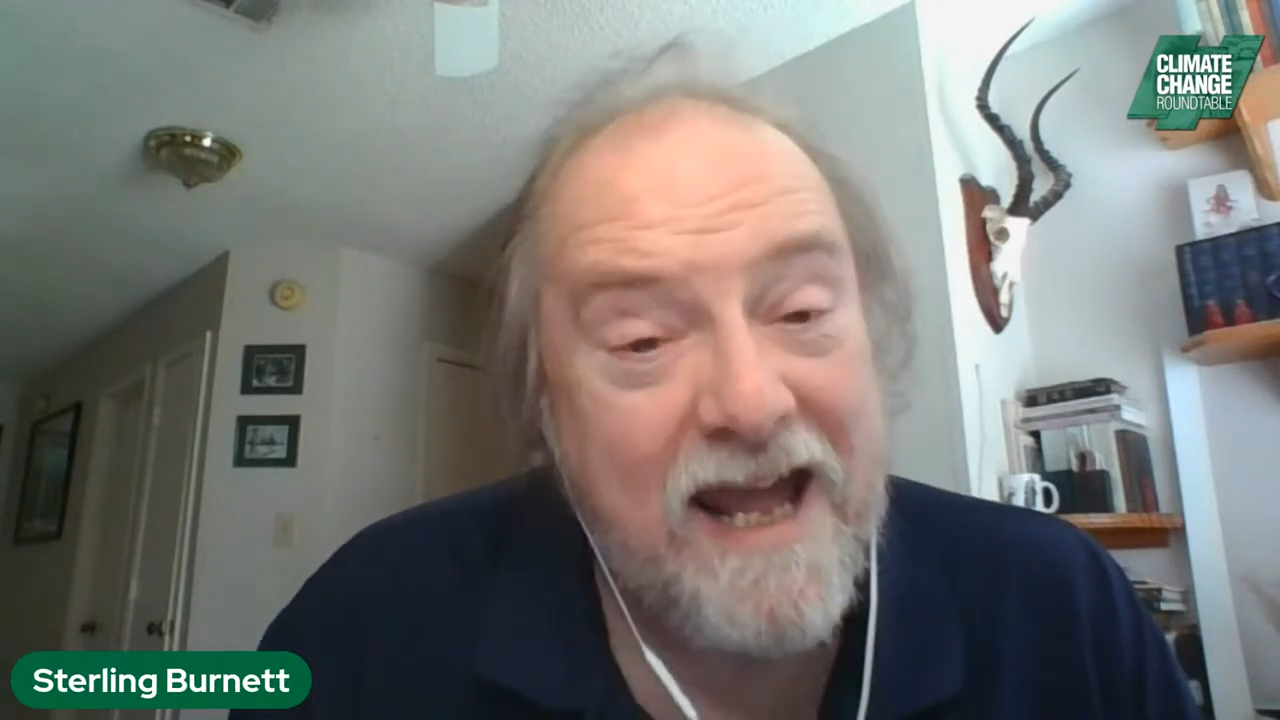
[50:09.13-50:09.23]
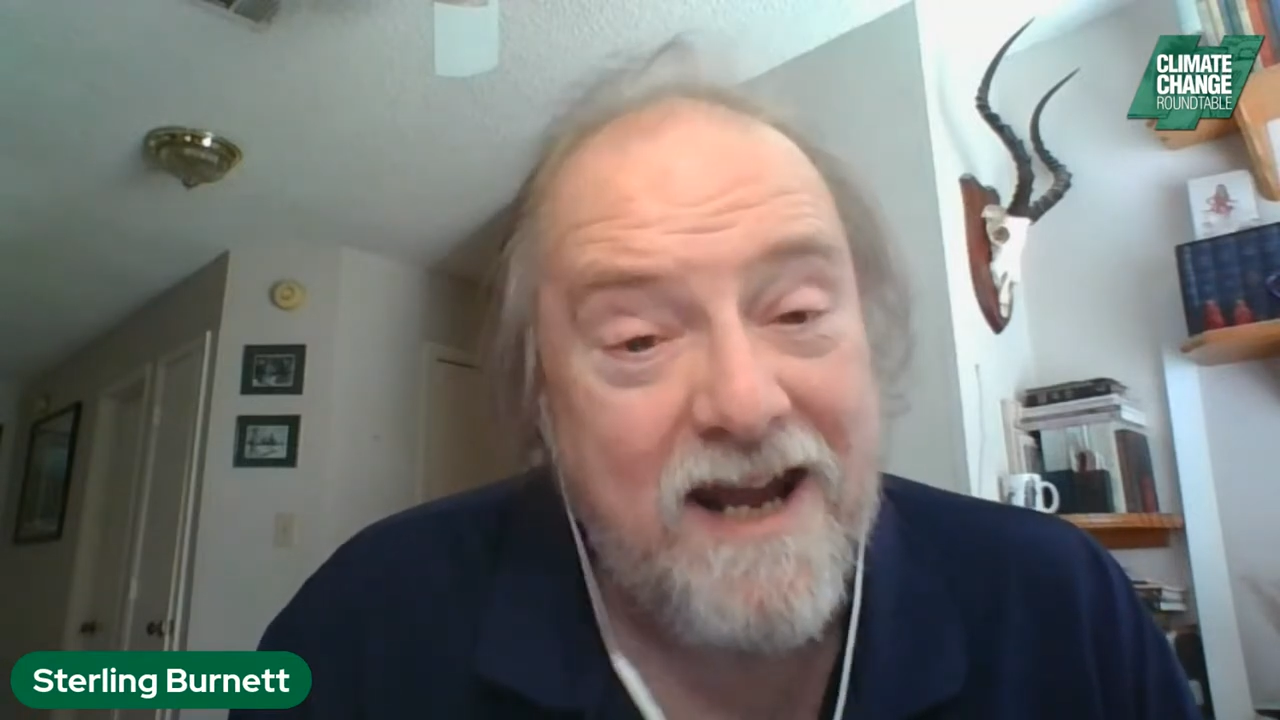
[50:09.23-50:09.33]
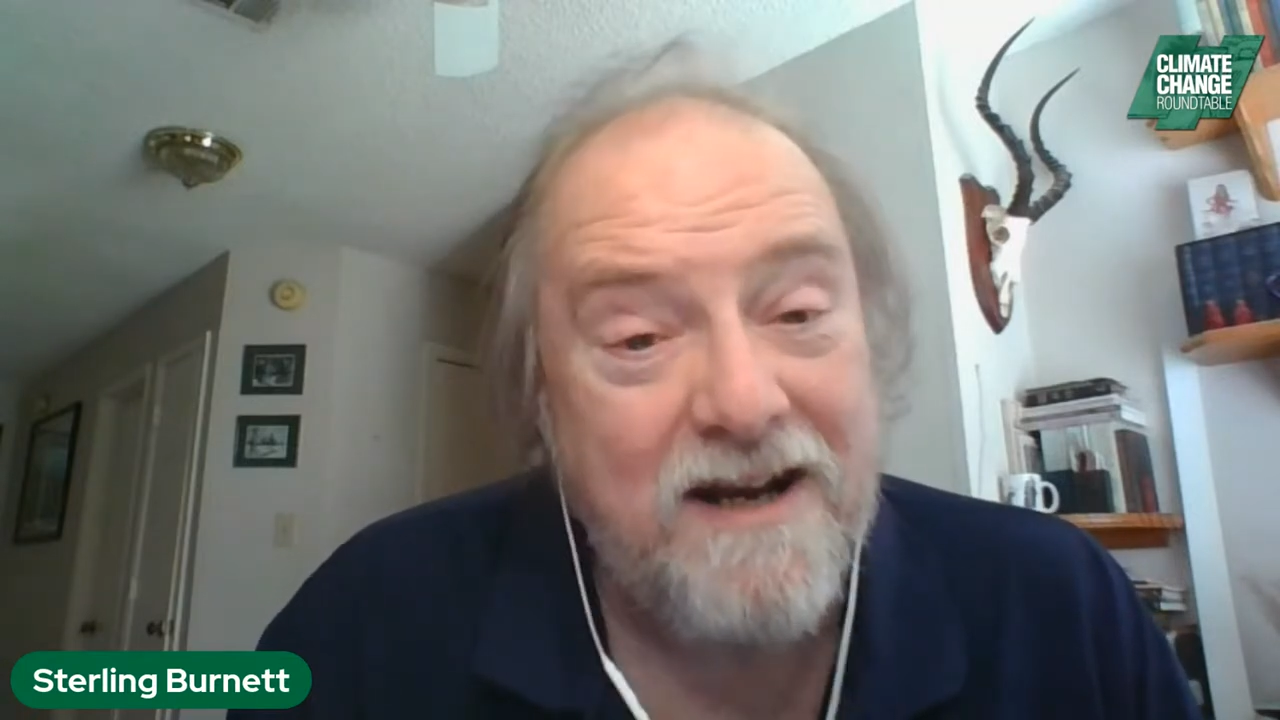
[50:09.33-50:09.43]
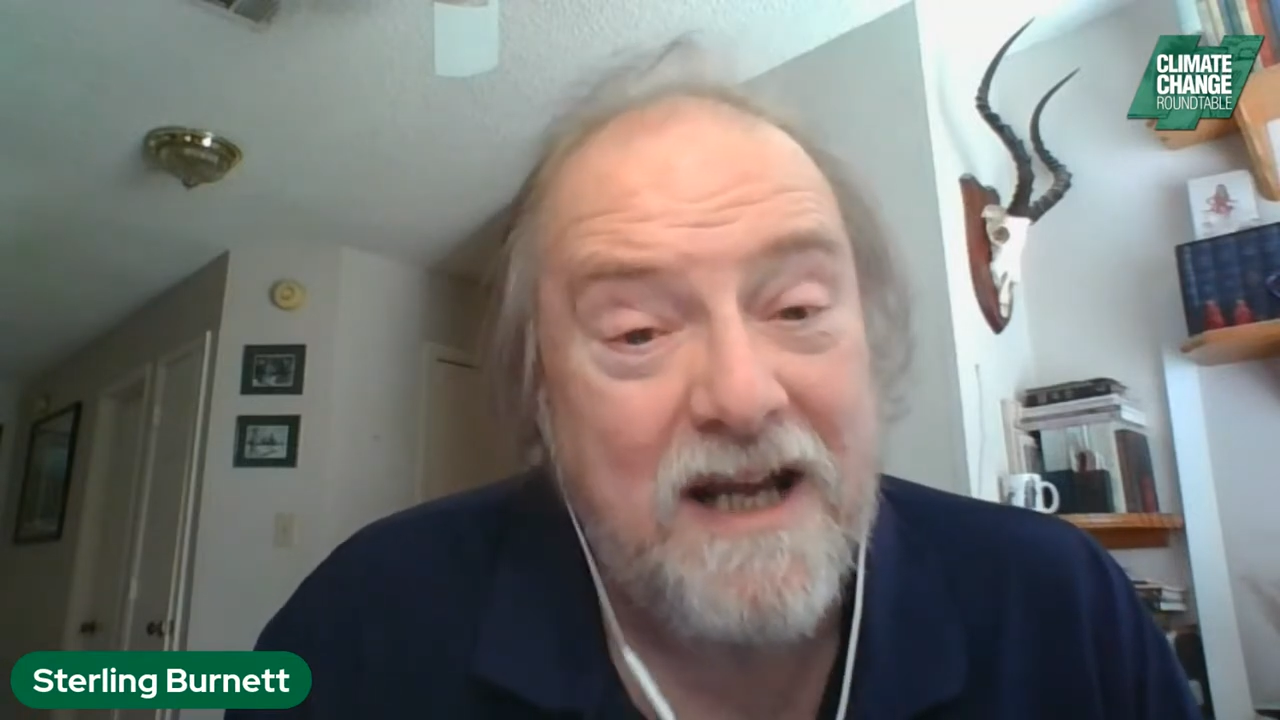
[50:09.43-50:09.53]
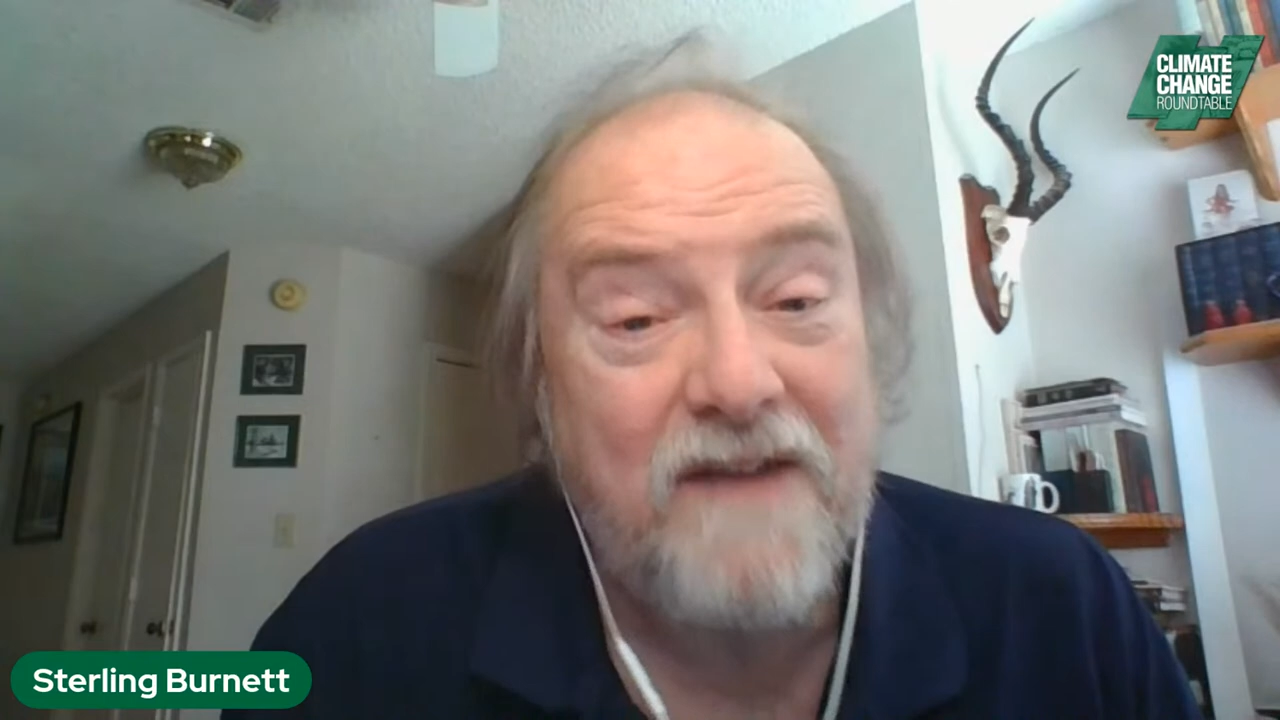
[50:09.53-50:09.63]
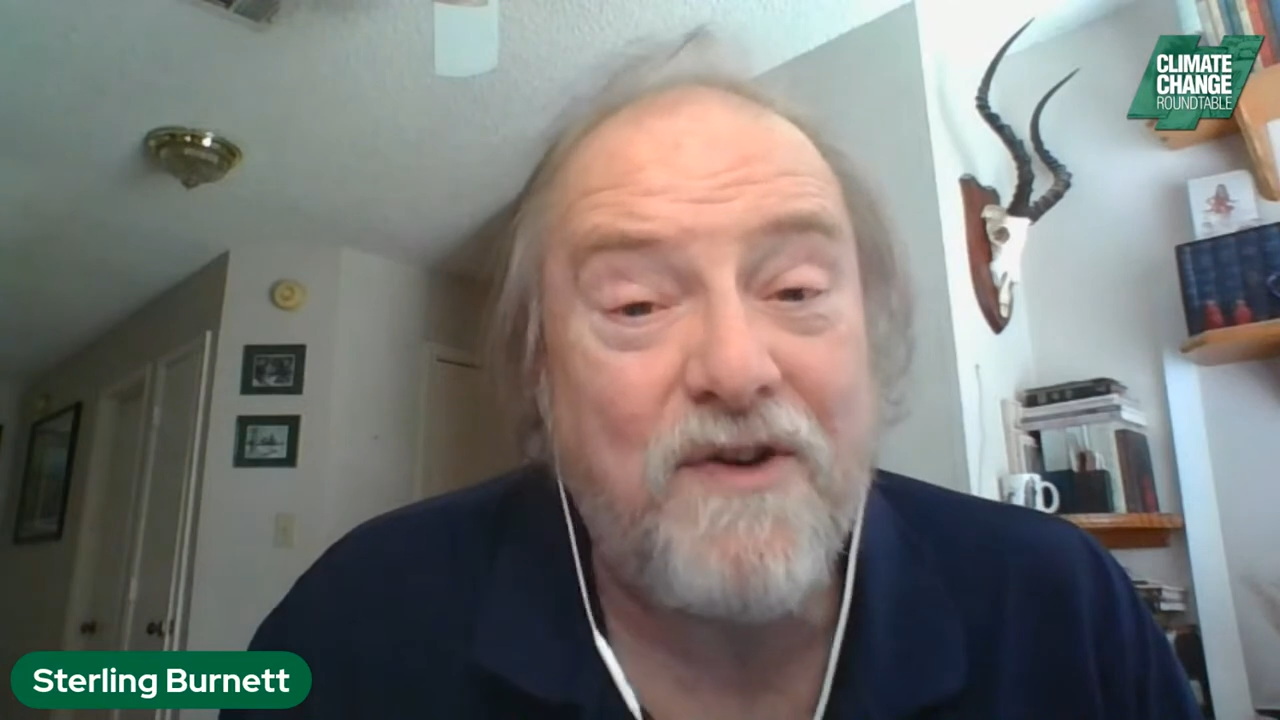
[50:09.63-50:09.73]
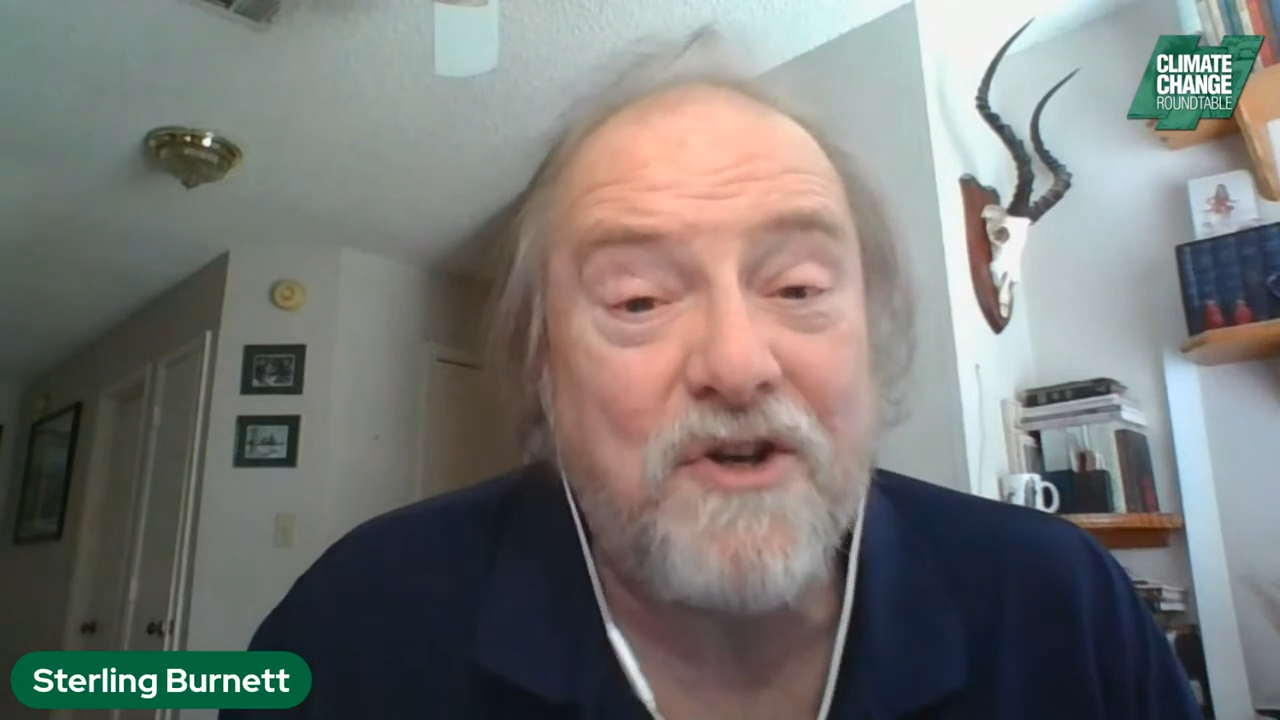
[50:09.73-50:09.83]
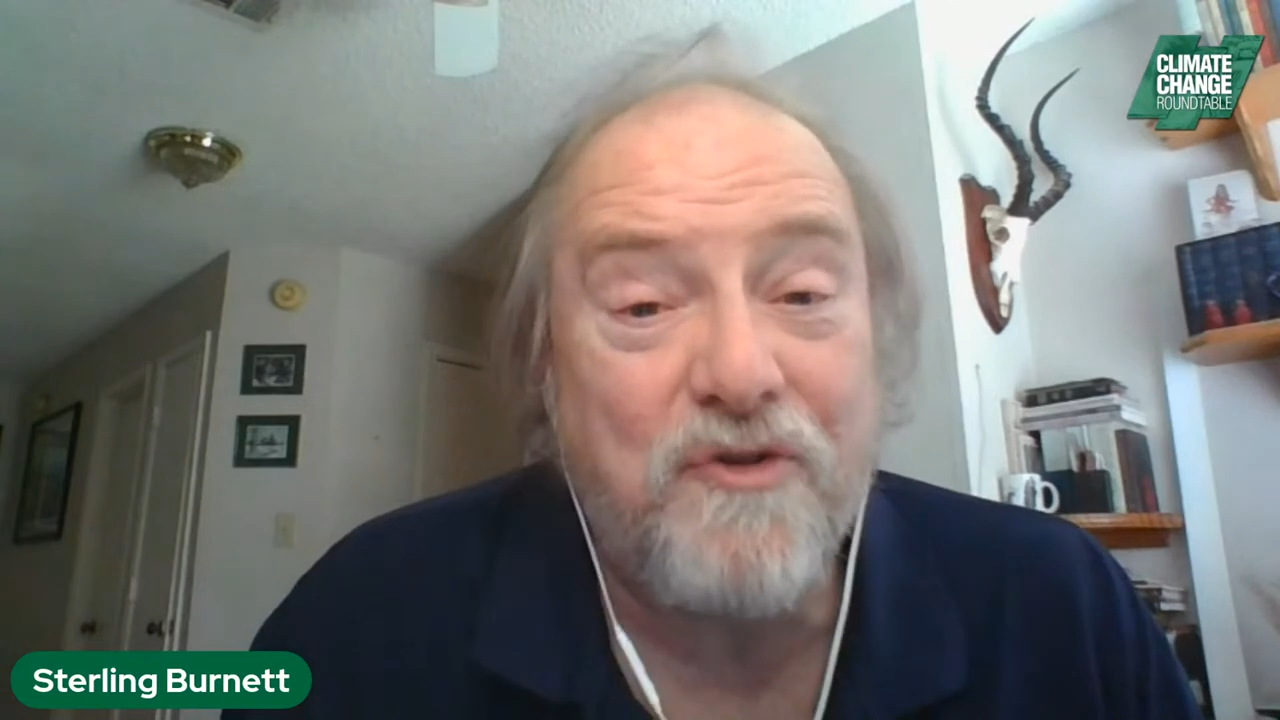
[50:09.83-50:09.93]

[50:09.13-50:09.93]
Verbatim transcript: and if